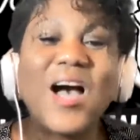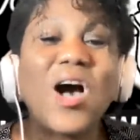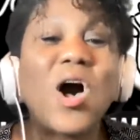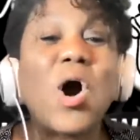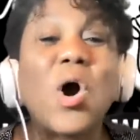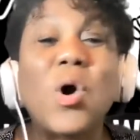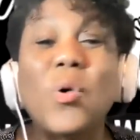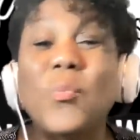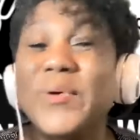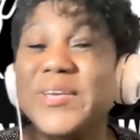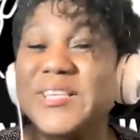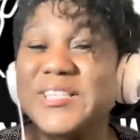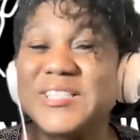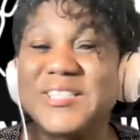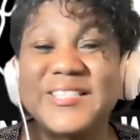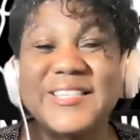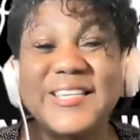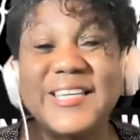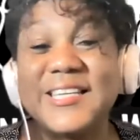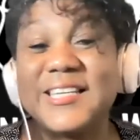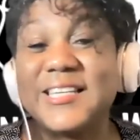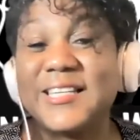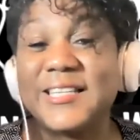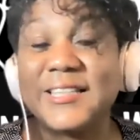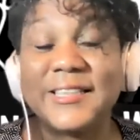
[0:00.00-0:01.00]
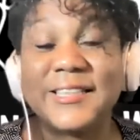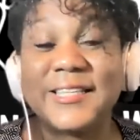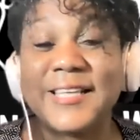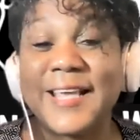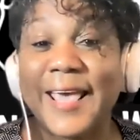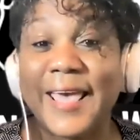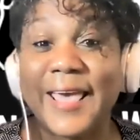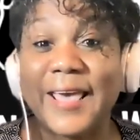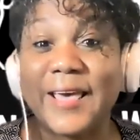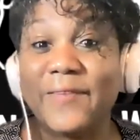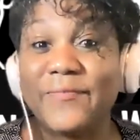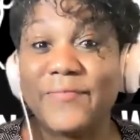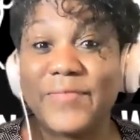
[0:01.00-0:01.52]
always needing to
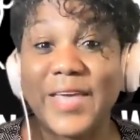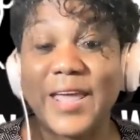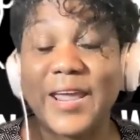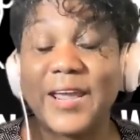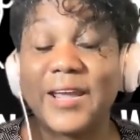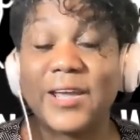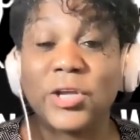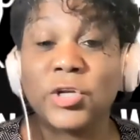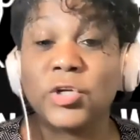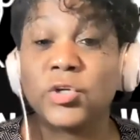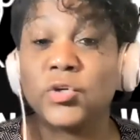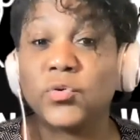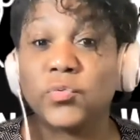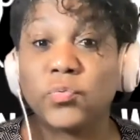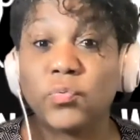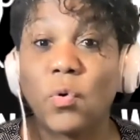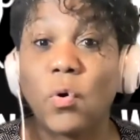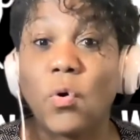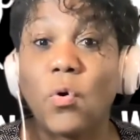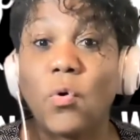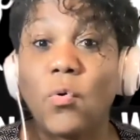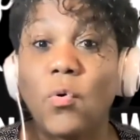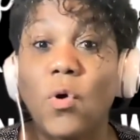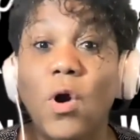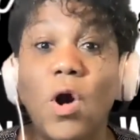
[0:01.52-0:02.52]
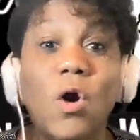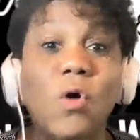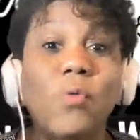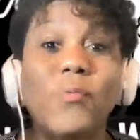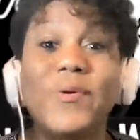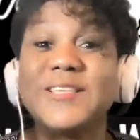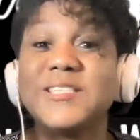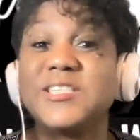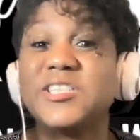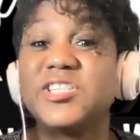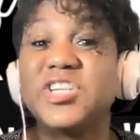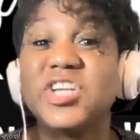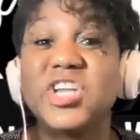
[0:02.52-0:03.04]
have that control,
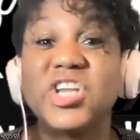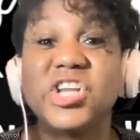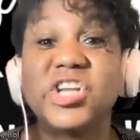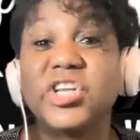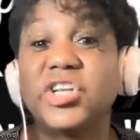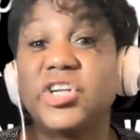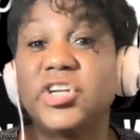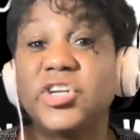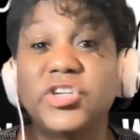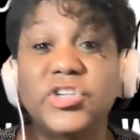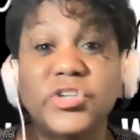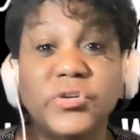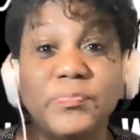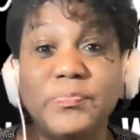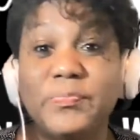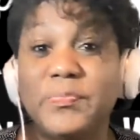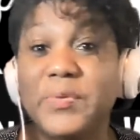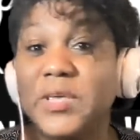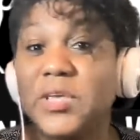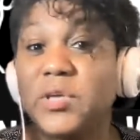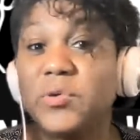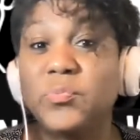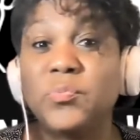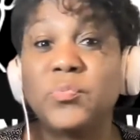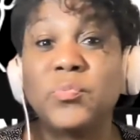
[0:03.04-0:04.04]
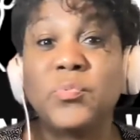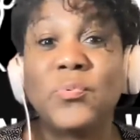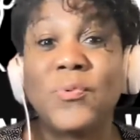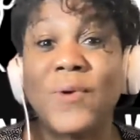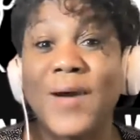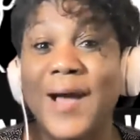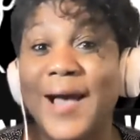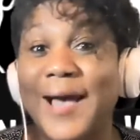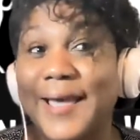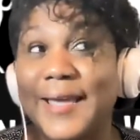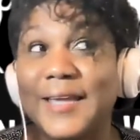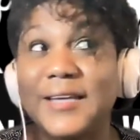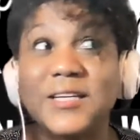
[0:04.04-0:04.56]
always needing to be
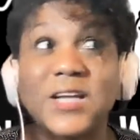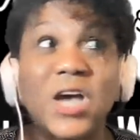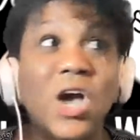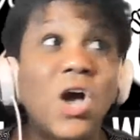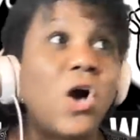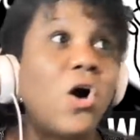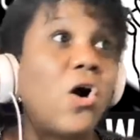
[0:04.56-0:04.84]
right,